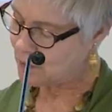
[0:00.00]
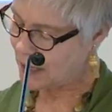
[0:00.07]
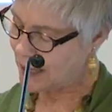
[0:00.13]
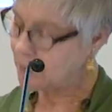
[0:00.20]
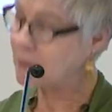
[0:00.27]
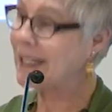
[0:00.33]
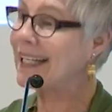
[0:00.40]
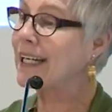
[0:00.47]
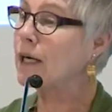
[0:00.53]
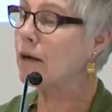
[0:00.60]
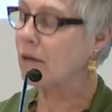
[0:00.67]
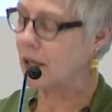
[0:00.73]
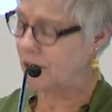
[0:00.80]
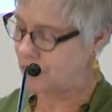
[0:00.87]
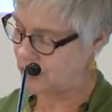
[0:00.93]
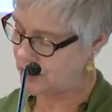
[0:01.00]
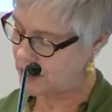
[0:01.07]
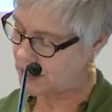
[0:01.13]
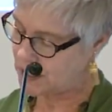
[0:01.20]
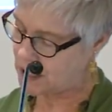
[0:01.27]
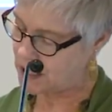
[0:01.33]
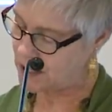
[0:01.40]
public art
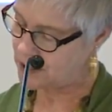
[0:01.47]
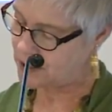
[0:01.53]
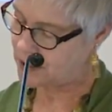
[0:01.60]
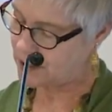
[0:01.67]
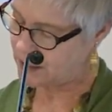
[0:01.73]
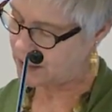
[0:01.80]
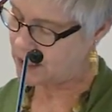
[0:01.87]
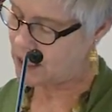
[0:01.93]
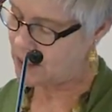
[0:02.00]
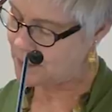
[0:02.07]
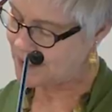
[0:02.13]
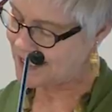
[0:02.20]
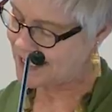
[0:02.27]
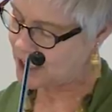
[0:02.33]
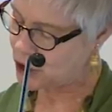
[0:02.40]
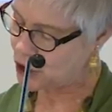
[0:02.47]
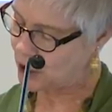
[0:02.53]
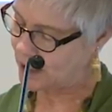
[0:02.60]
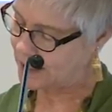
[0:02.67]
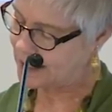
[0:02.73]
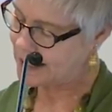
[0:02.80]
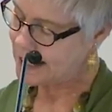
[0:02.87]

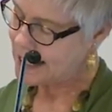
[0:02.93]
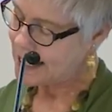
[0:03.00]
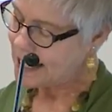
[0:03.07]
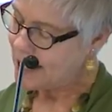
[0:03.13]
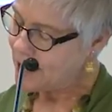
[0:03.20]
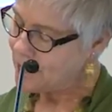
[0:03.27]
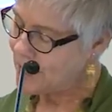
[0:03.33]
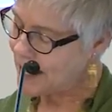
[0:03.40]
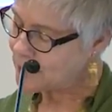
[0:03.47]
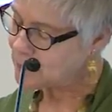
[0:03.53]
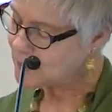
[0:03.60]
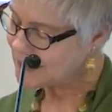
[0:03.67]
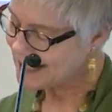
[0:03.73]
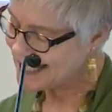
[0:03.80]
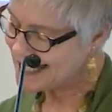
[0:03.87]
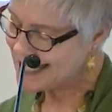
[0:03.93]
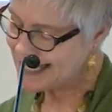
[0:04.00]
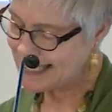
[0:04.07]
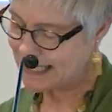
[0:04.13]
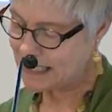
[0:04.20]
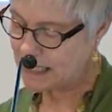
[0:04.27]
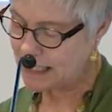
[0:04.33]
competition that
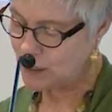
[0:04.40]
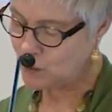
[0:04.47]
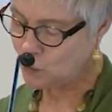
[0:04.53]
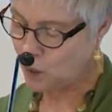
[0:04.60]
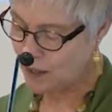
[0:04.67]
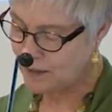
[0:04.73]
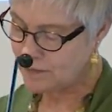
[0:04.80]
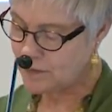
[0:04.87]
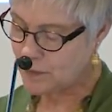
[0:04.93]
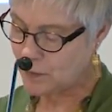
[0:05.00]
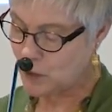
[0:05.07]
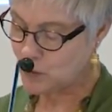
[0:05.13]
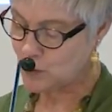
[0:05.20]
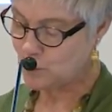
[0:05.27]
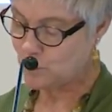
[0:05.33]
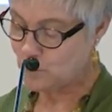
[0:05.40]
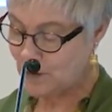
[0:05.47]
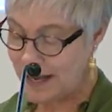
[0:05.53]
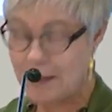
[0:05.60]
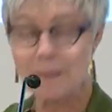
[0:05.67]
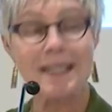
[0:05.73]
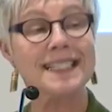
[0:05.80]
placed it in one of the most
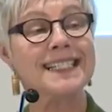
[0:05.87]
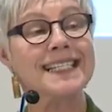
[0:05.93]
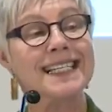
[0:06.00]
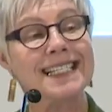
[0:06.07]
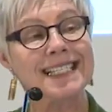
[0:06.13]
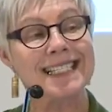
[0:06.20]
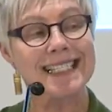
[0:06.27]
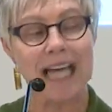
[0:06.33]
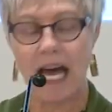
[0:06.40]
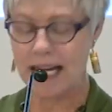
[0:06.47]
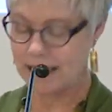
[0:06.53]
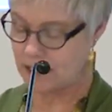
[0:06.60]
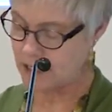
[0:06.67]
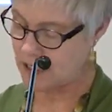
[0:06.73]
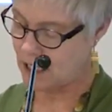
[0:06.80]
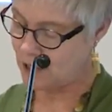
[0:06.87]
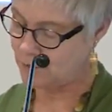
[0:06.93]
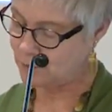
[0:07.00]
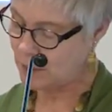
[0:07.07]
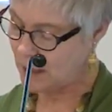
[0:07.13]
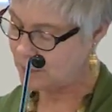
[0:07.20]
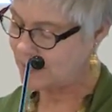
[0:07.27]
famous sites of
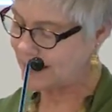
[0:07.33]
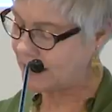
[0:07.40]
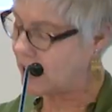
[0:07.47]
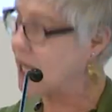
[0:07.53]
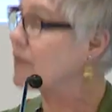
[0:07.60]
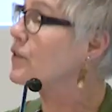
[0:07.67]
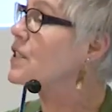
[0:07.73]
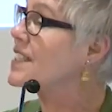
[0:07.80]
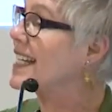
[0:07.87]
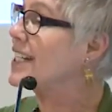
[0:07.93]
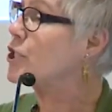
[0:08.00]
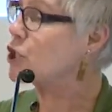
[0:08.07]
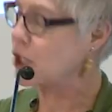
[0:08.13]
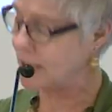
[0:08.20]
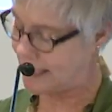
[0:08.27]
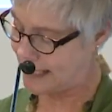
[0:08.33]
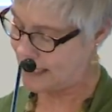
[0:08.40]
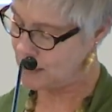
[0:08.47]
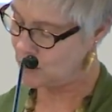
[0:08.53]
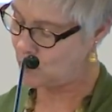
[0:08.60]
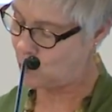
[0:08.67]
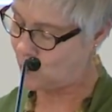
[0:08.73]
public conversation
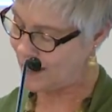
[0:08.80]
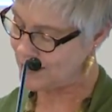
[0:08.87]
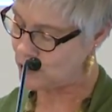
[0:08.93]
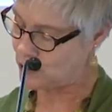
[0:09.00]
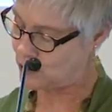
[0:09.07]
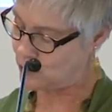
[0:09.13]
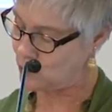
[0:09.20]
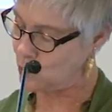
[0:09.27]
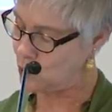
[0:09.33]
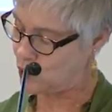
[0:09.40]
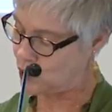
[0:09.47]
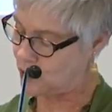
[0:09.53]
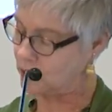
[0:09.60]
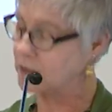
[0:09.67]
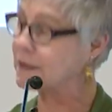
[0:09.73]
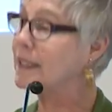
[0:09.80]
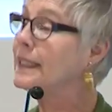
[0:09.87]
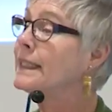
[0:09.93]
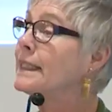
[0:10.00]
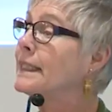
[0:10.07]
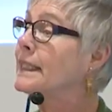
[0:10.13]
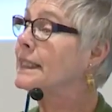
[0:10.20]
in the Western world,
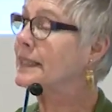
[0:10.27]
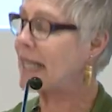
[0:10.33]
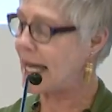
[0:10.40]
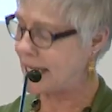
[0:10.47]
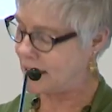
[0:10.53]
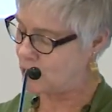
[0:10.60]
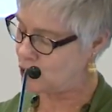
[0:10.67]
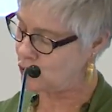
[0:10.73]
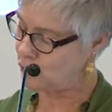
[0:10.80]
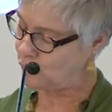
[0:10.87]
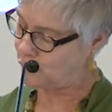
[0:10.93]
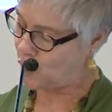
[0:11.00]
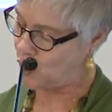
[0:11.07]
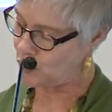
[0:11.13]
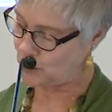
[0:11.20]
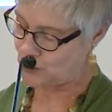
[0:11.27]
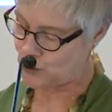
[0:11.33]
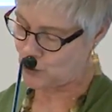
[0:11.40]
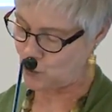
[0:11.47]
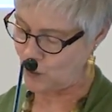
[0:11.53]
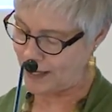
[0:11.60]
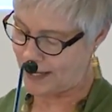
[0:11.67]
and that is Trafalgar
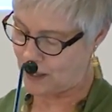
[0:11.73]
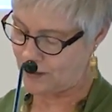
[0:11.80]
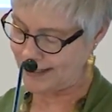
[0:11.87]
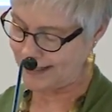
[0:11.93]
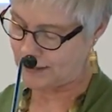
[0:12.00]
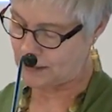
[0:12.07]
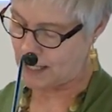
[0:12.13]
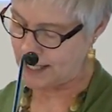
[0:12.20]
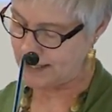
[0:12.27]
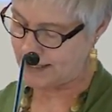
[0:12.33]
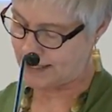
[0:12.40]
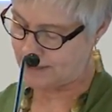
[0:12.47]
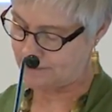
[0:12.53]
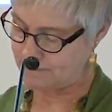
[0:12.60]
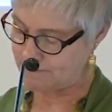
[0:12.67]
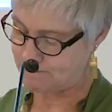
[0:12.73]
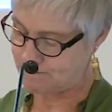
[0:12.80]
Square in London.